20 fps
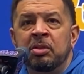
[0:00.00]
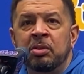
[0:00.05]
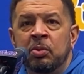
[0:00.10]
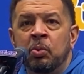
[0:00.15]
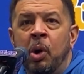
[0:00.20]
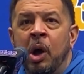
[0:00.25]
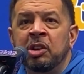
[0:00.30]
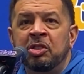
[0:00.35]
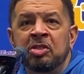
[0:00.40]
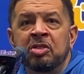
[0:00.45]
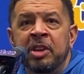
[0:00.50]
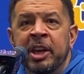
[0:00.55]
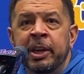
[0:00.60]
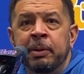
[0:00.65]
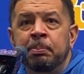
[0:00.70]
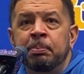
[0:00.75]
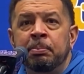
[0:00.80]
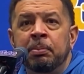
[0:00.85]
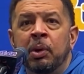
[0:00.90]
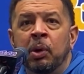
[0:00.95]
watching tape
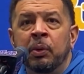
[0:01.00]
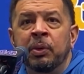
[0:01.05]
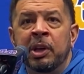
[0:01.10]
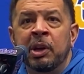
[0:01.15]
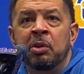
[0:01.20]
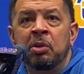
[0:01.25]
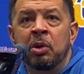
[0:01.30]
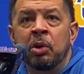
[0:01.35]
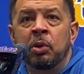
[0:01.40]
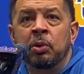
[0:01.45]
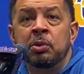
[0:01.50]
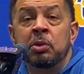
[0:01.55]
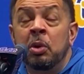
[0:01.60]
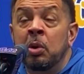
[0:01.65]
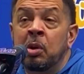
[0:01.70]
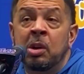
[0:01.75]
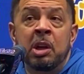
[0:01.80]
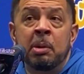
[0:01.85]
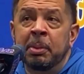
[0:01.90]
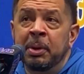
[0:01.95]
on their own or
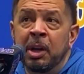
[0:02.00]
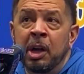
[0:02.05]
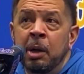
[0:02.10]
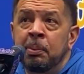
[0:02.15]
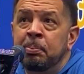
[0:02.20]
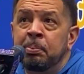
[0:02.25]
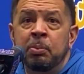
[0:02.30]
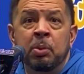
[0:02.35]
coming up